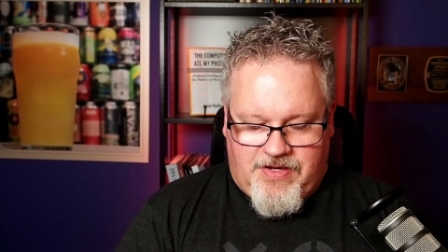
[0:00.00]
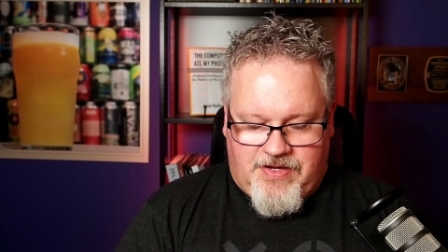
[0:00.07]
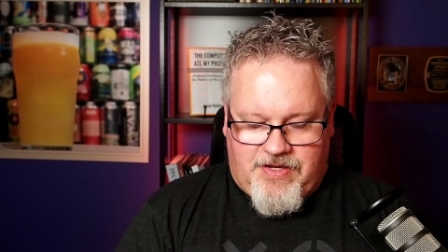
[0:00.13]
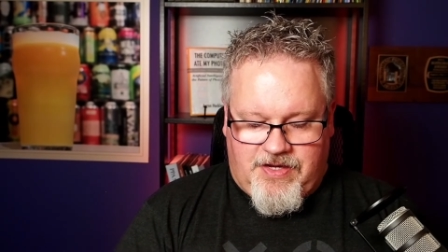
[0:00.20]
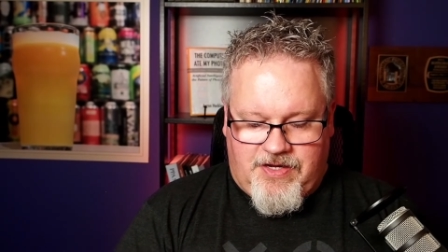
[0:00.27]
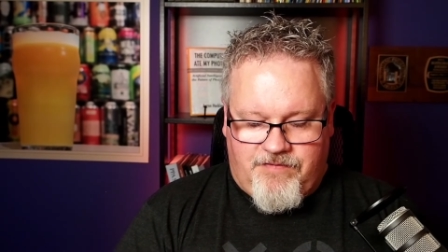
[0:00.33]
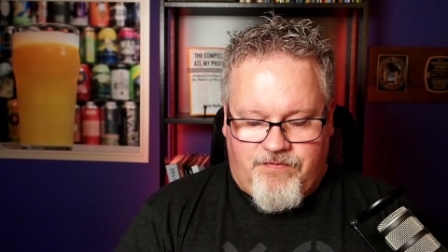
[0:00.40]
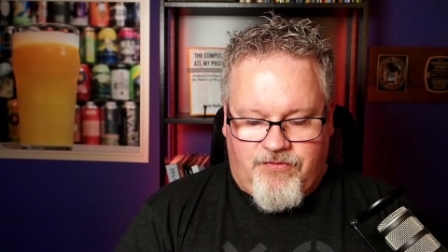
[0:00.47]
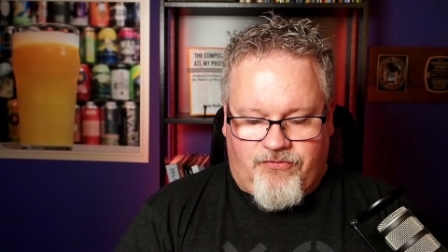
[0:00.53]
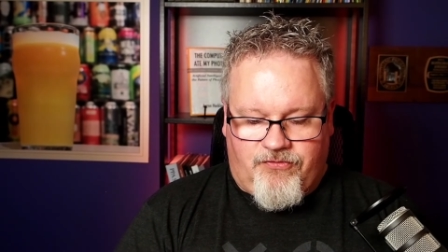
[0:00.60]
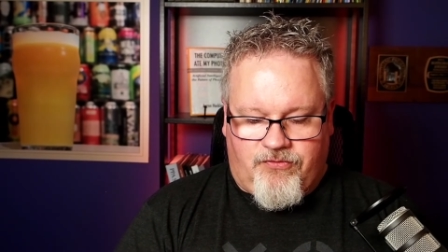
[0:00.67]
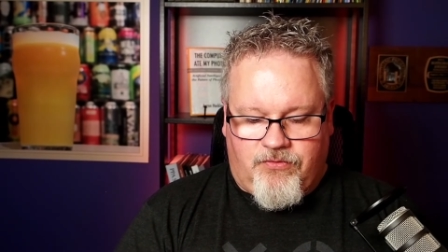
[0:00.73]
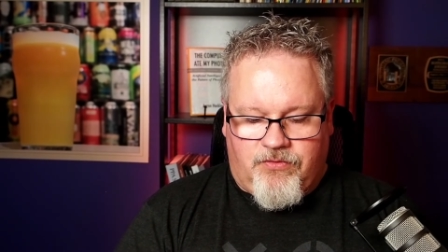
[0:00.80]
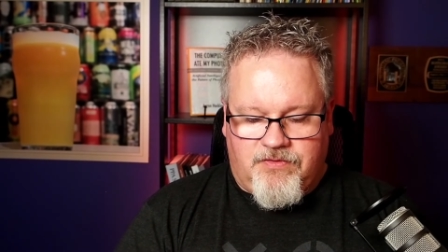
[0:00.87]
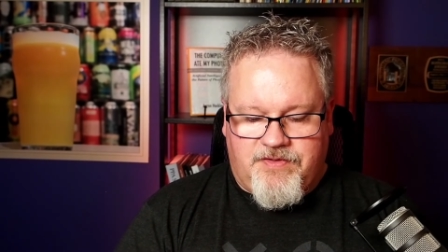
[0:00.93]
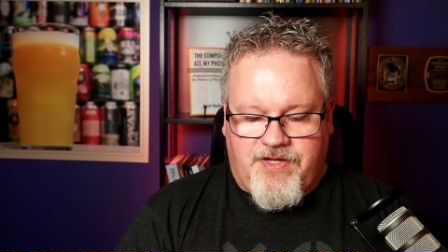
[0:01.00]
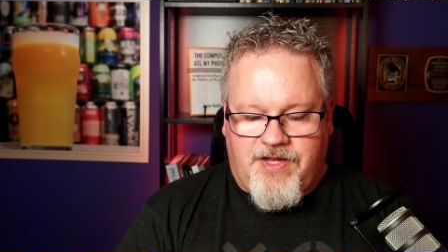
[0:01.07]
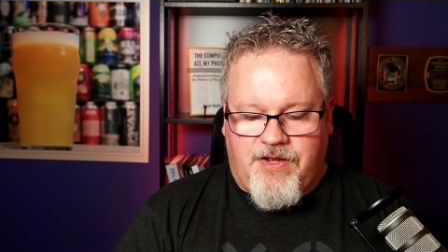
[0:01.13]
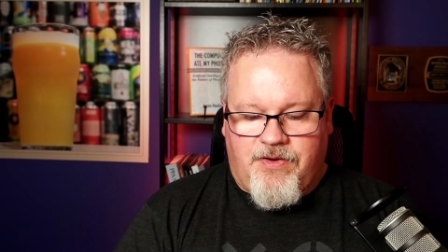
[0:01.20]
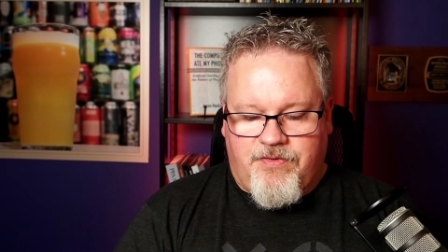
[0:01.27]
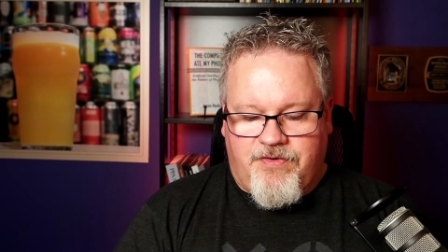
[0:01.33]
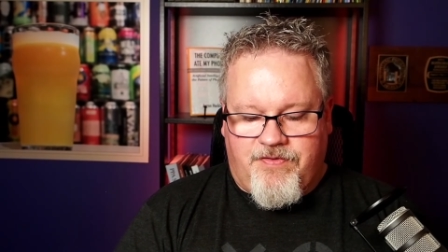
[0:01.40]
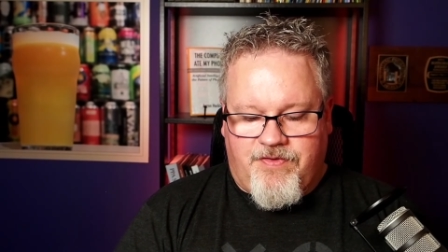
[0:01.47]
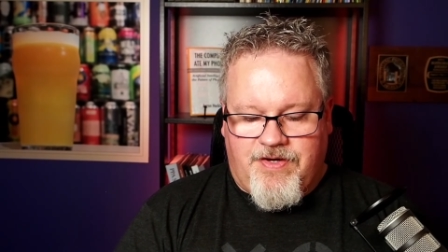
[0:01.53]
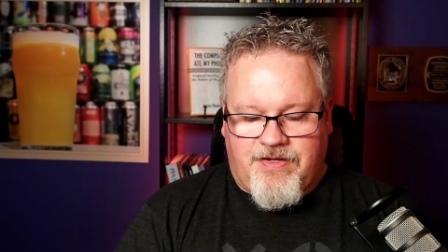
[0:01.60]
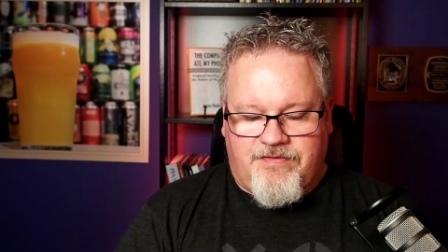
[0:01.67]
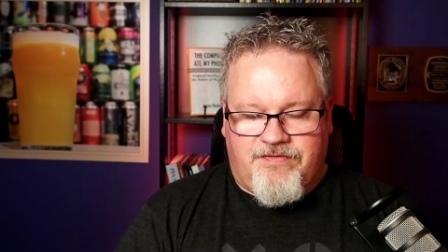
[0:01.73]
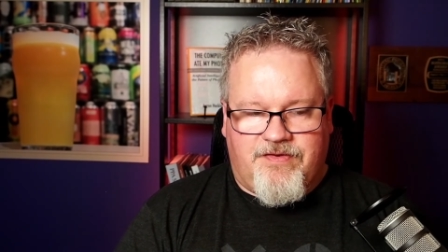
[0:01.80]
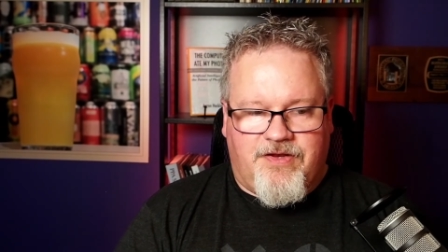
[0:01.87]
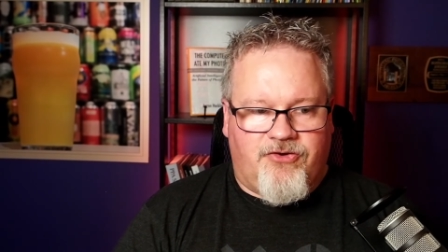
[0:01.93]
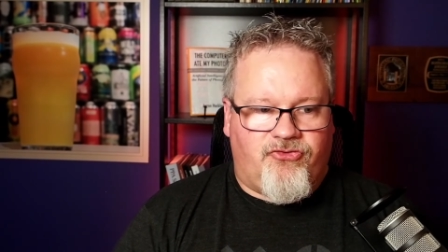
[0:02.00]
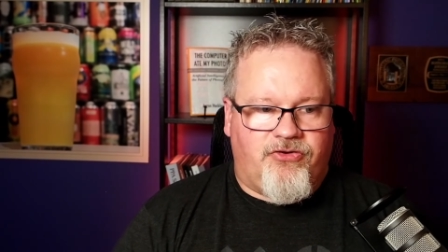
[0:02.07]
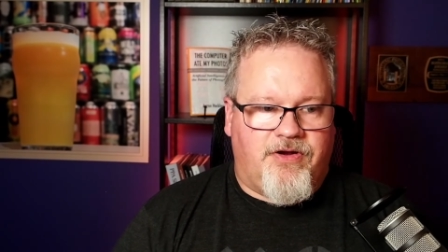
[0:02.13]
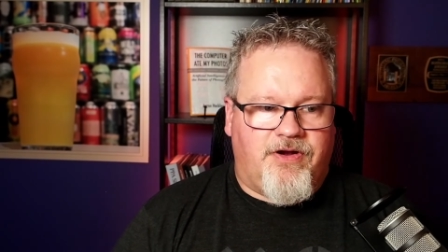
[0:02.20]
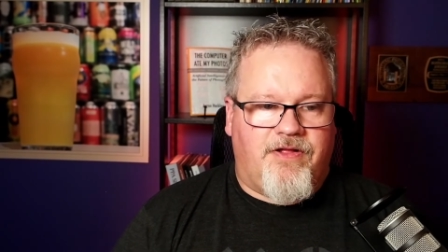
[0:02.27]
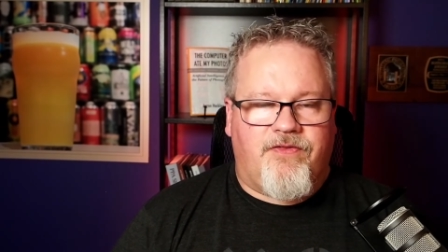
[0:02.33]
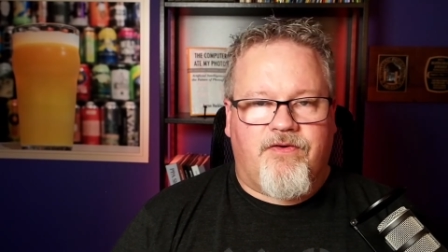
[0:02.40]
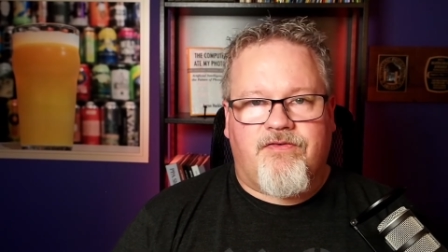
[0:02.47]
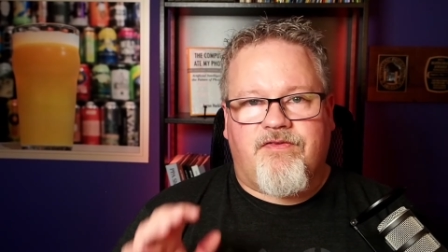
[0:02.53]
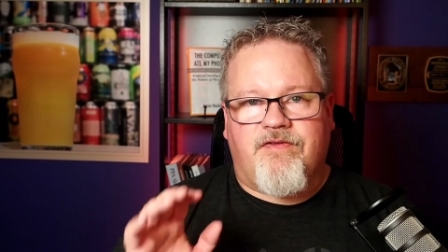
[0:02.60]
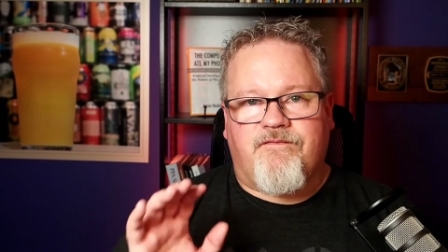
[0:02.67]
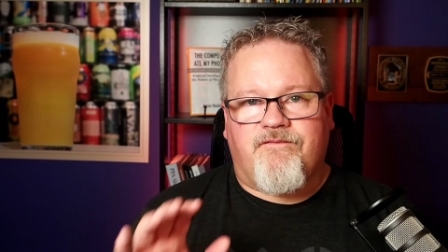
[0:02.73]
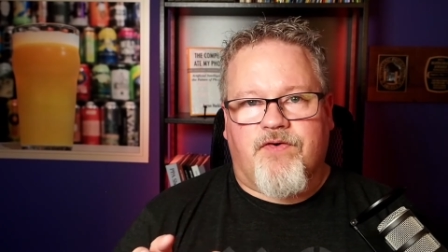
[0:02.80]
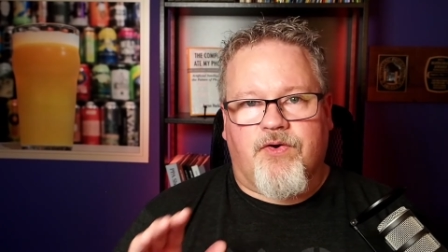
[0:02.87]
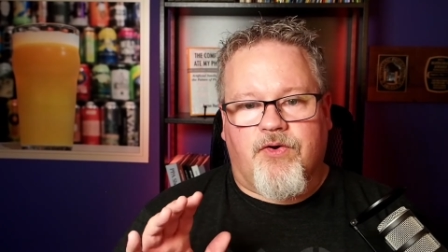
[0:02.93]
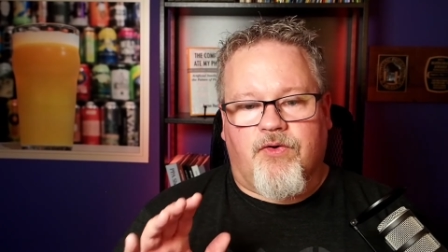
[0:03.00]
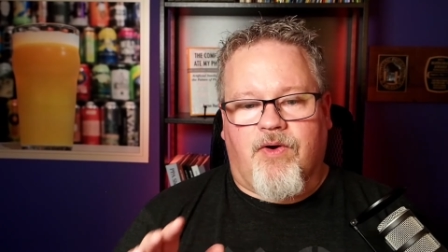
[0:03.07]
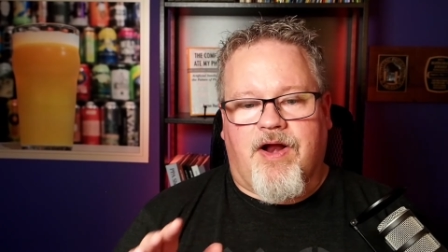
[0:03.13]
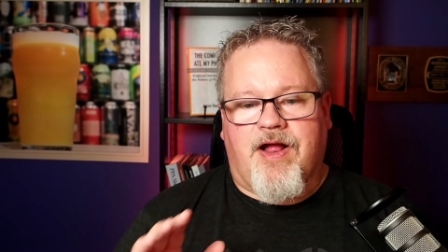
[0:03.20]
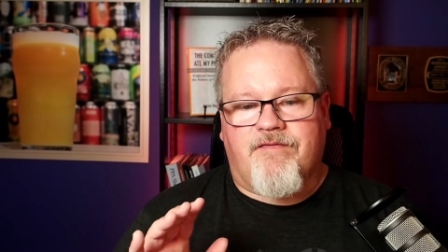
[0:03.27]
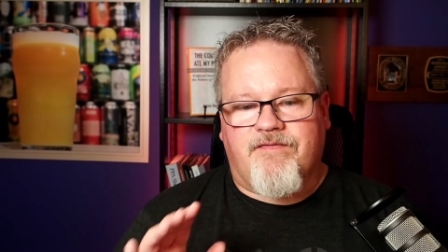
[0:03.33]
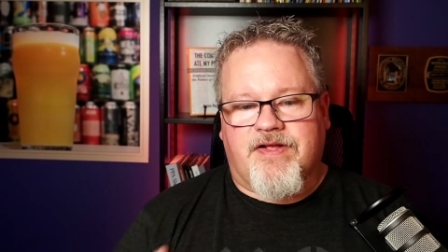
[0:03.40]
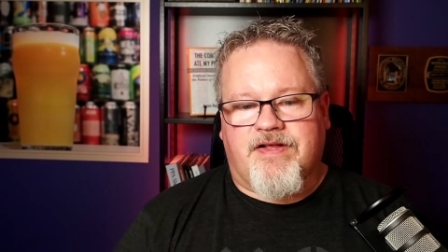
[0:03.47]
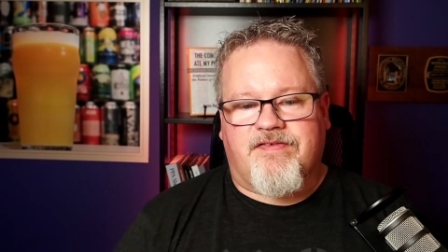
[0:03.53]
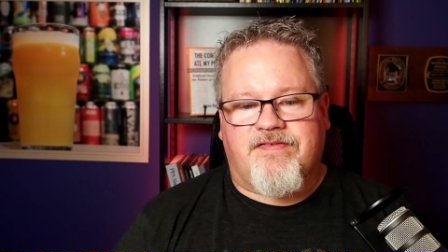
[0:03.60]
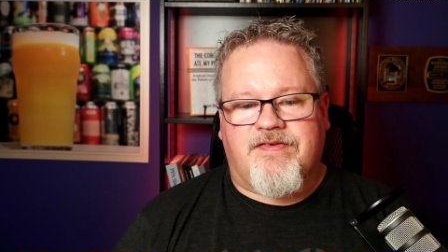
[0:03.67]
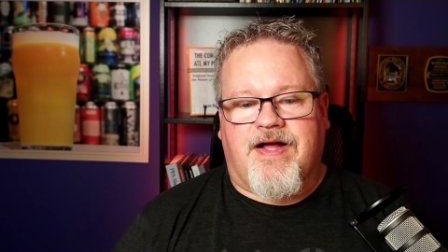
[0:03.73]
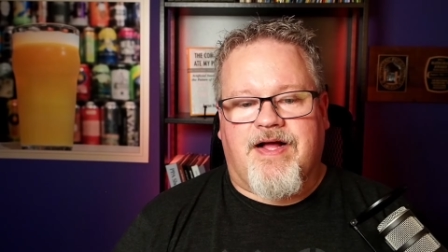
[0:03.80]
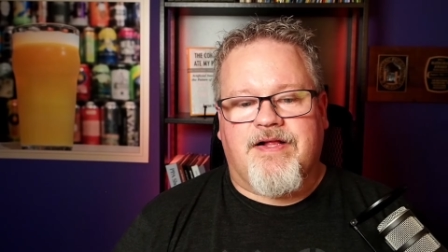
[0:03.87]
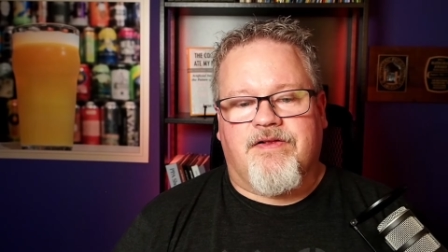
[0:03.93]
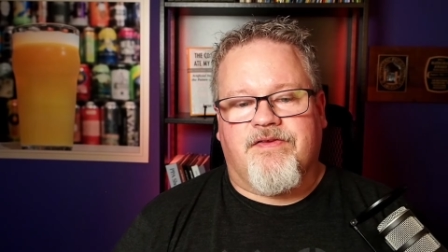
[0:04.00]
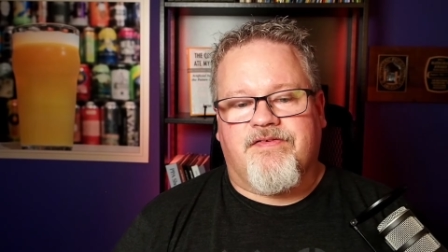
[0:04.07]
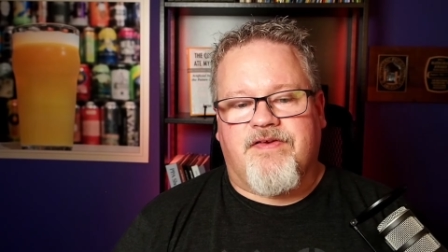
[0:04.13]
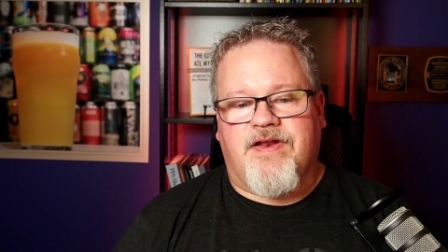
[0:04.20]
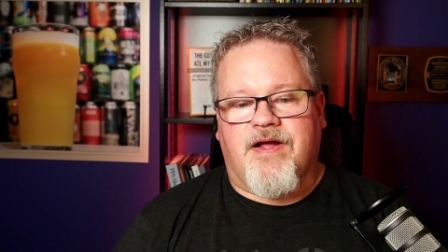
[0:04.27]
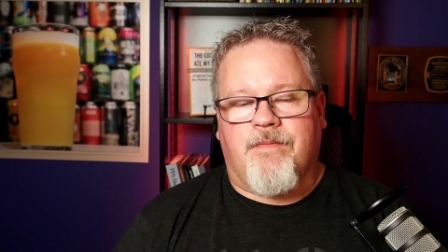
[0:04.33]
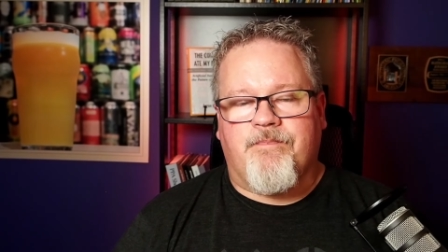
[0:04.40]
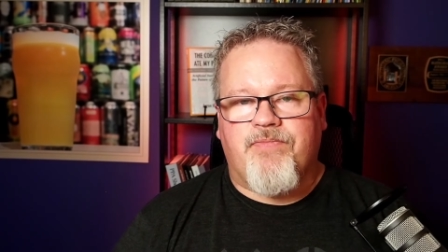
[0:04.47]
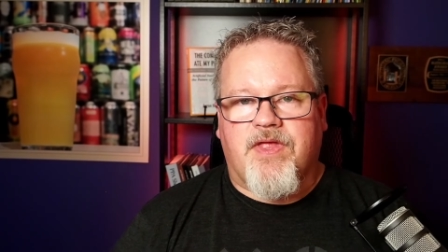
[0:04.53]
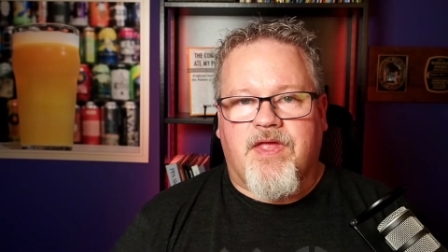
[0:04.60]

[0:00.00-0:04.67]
and if you scroll down to the next section, there's the photographic styles. Now,